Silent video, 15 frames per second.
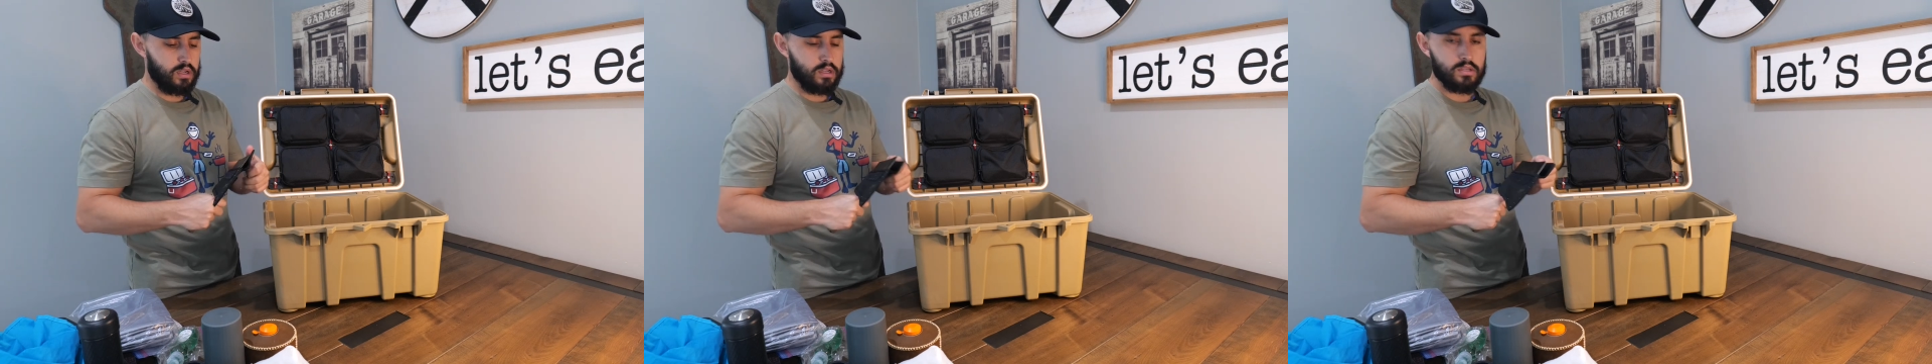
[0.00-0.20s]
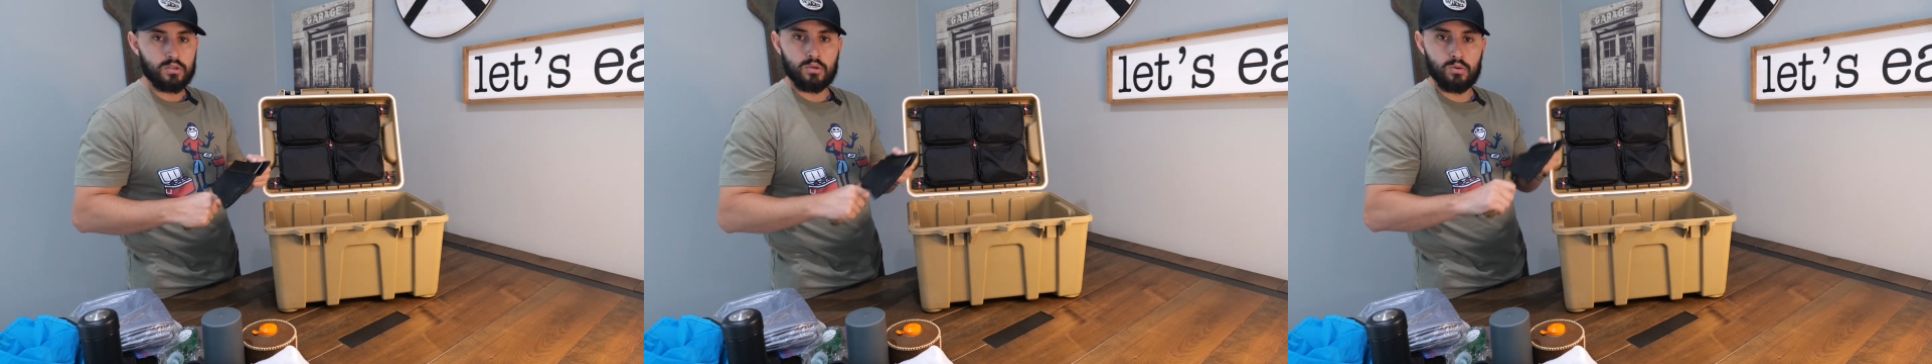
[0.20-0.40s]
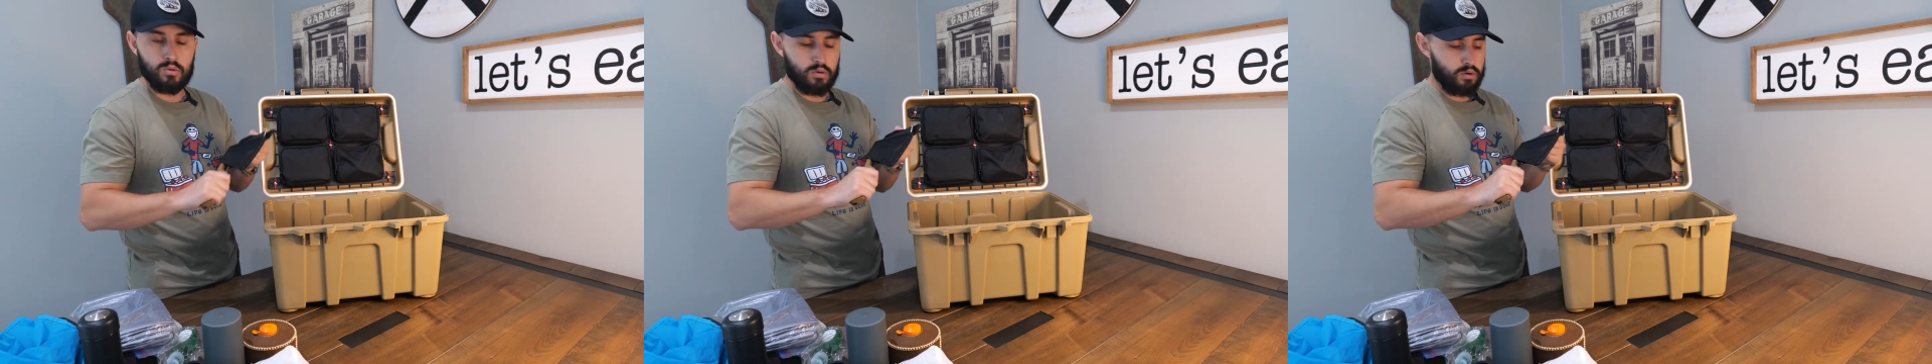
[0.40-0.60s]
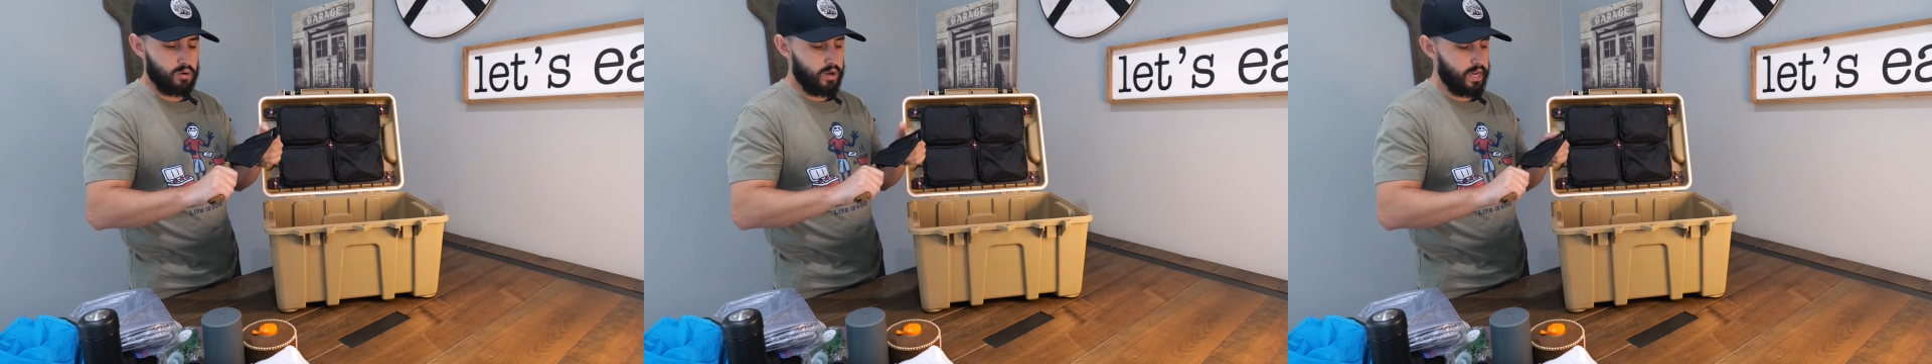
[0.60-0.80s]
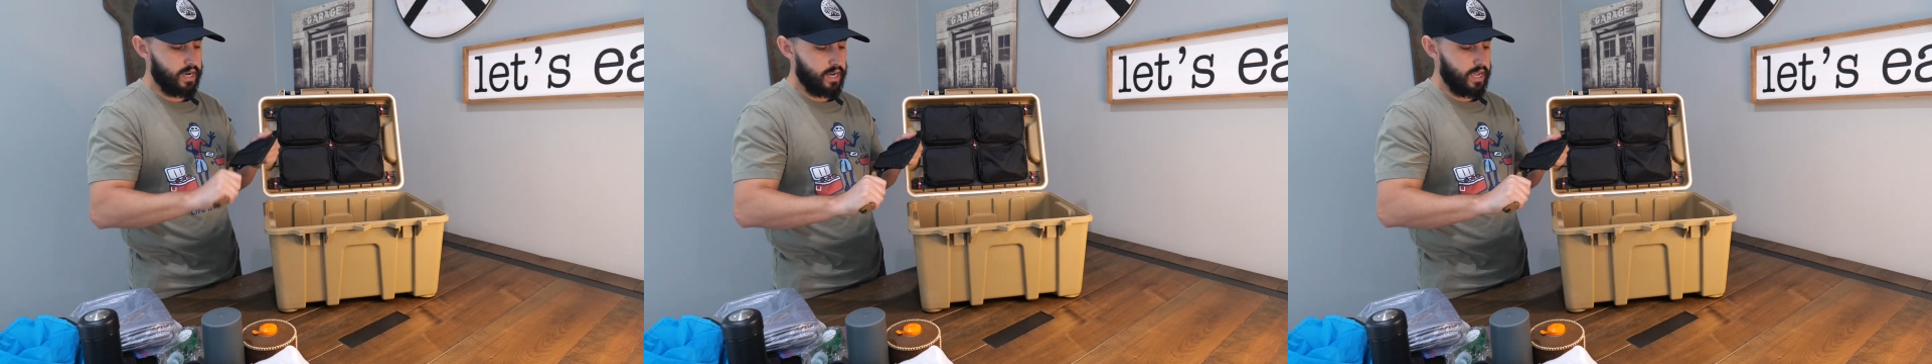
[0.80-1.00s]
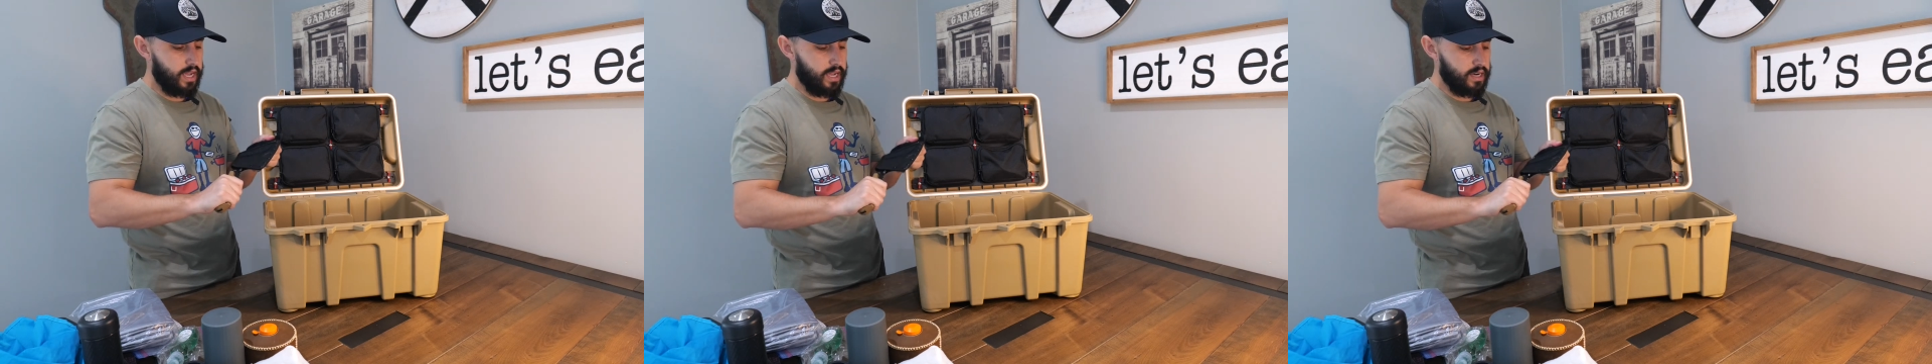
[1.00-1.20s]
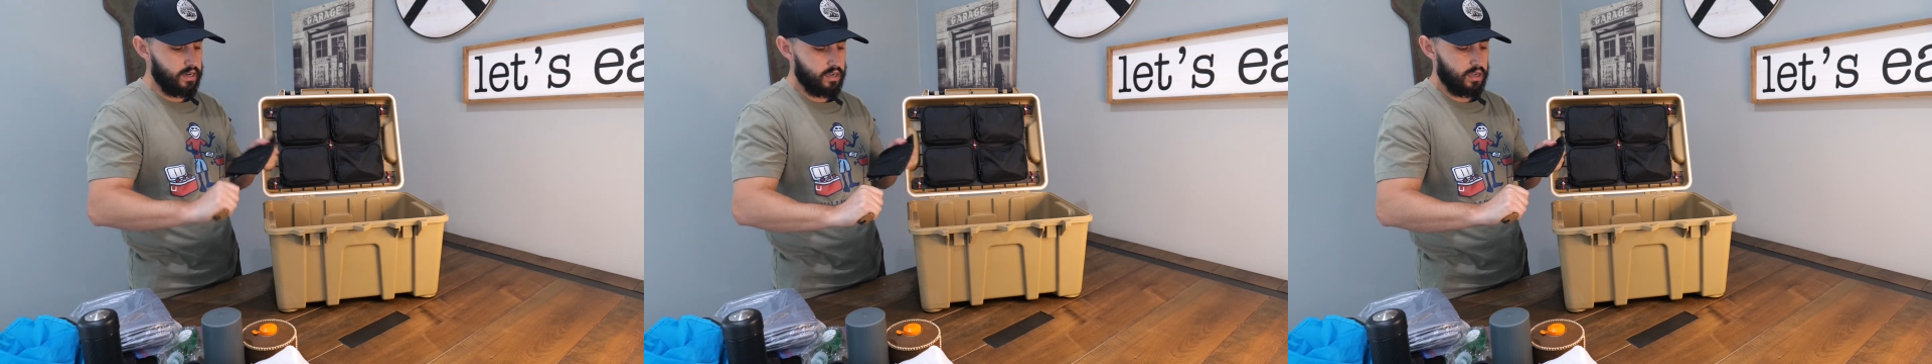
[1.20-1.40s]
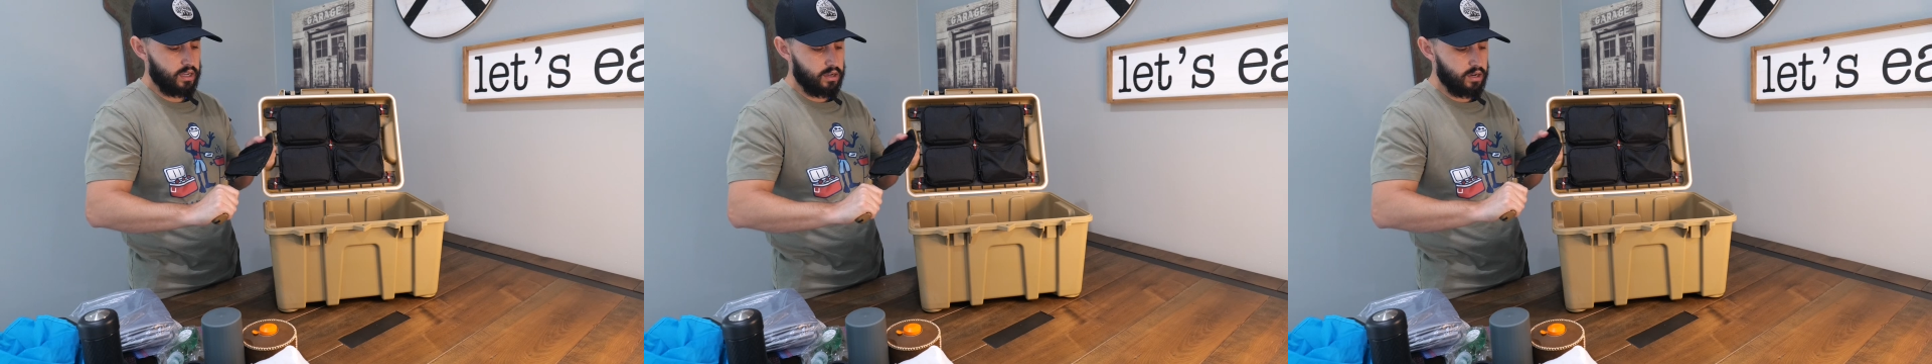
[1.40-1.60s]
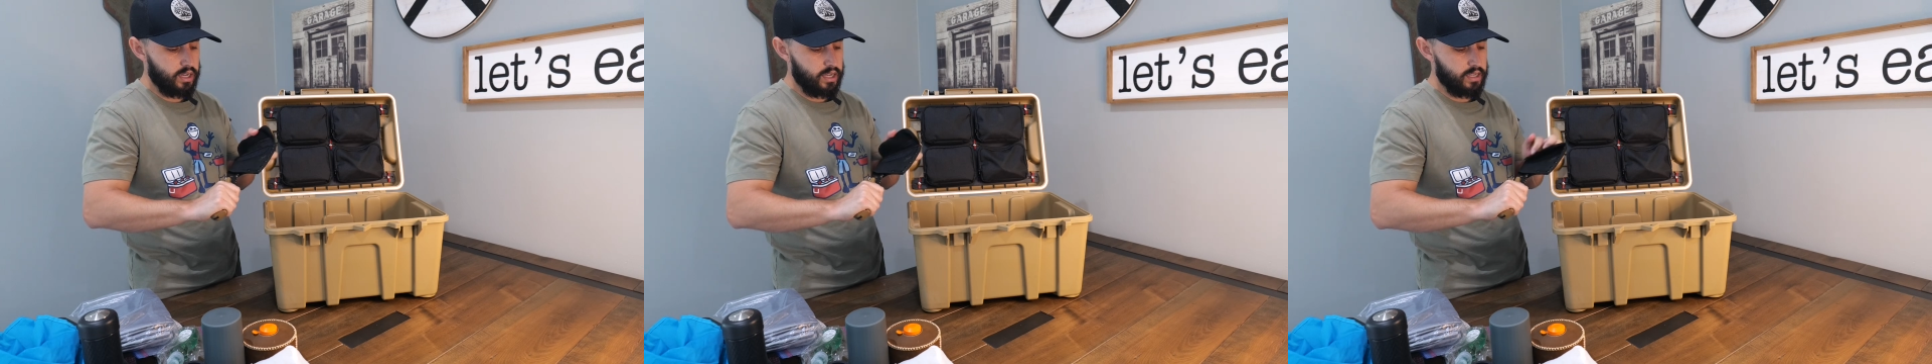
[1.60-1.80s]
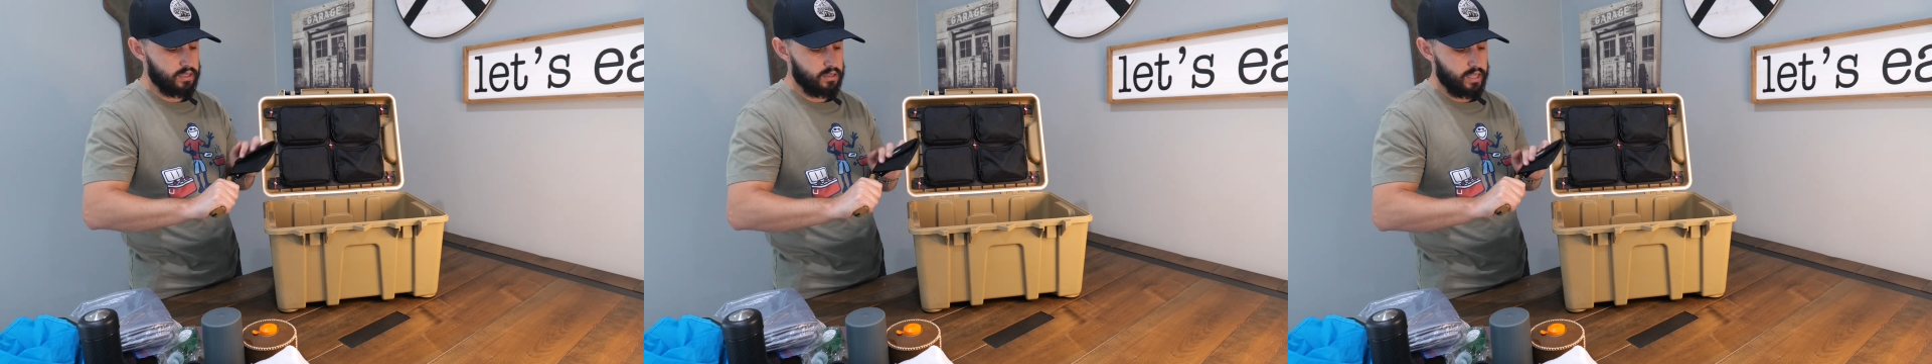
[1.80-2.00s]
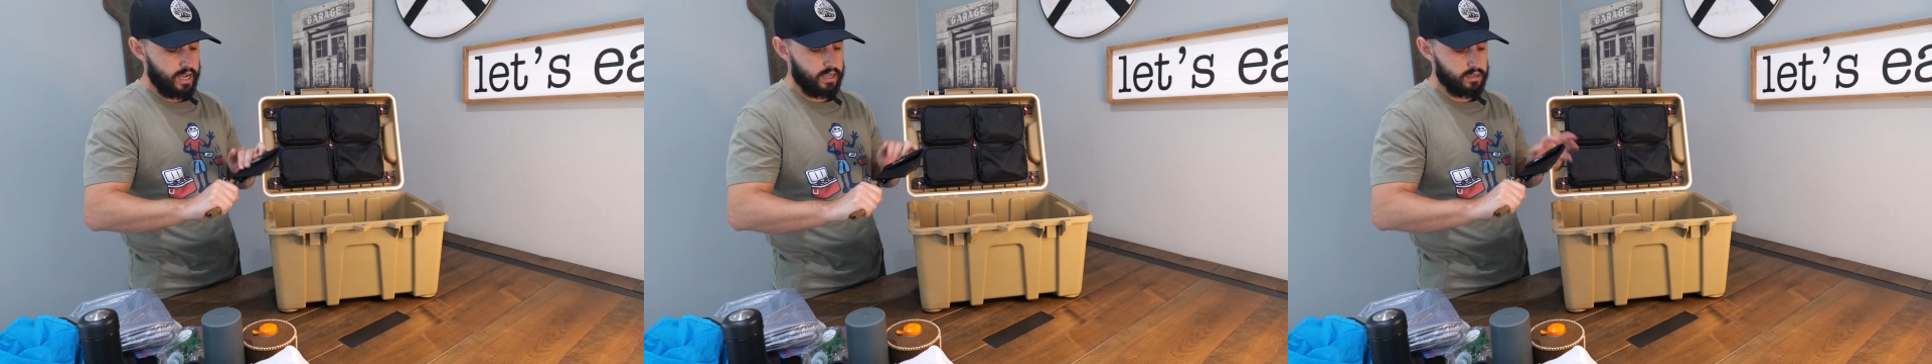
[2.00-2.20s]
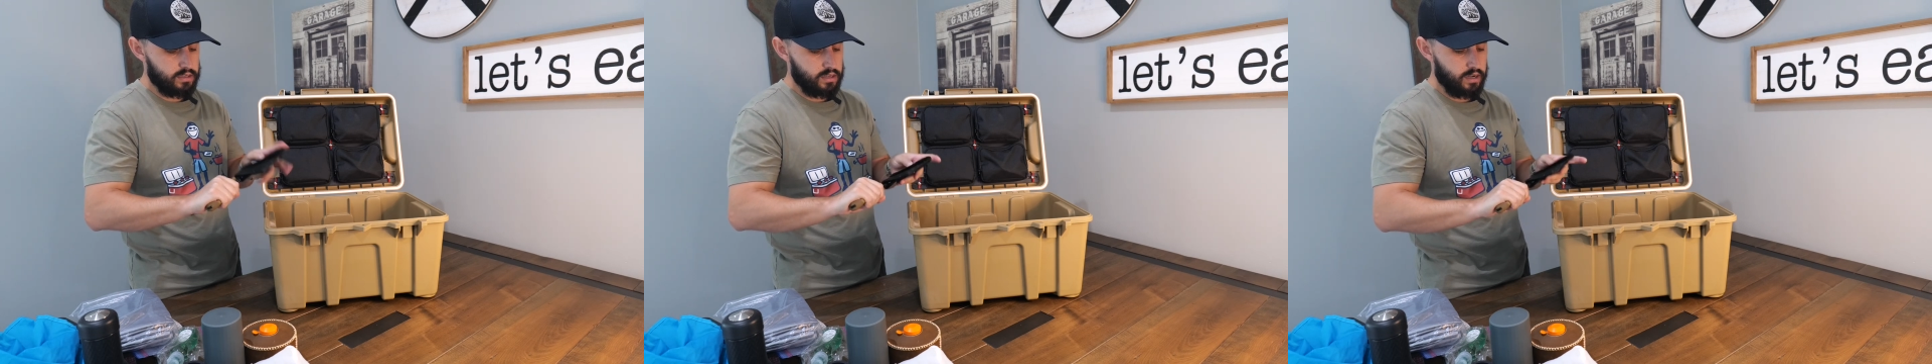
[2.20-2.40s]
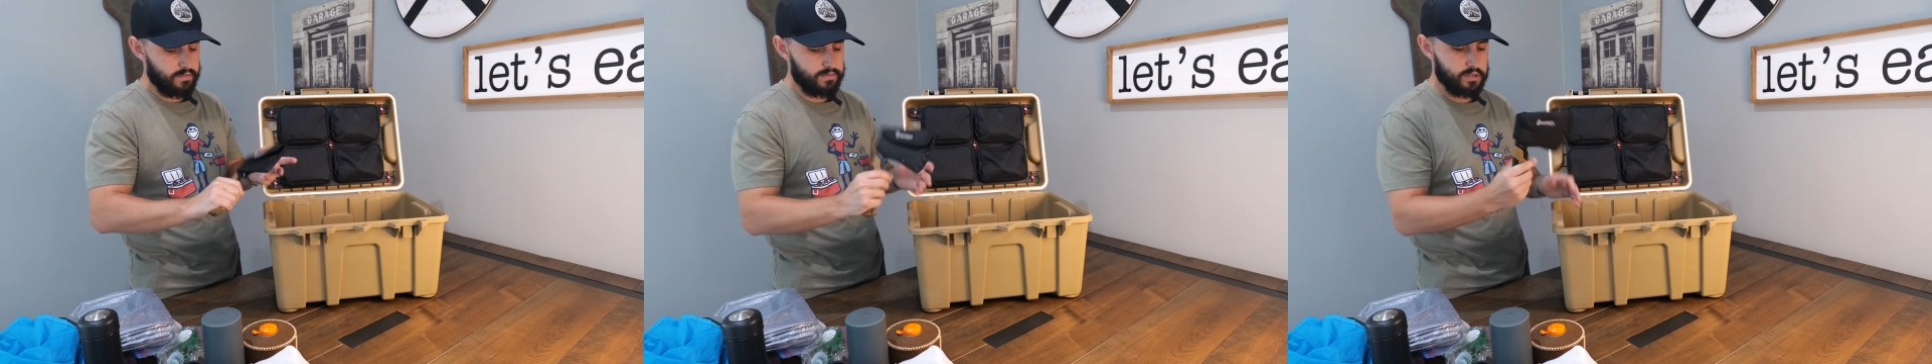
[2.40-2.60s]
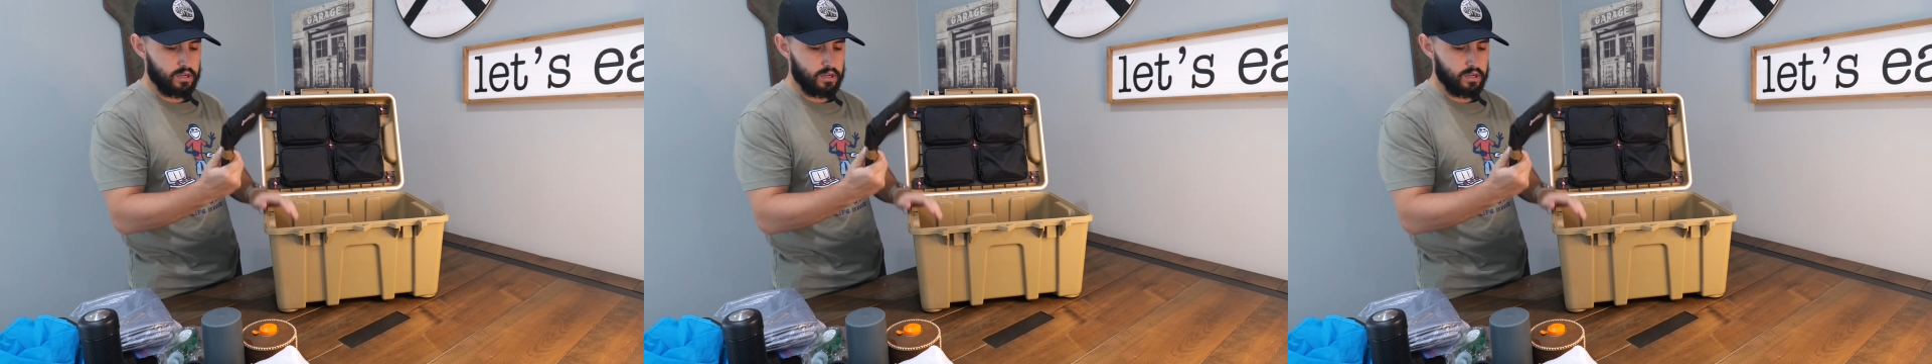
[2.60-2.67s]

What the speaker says: to go ahead and cut into that stuff.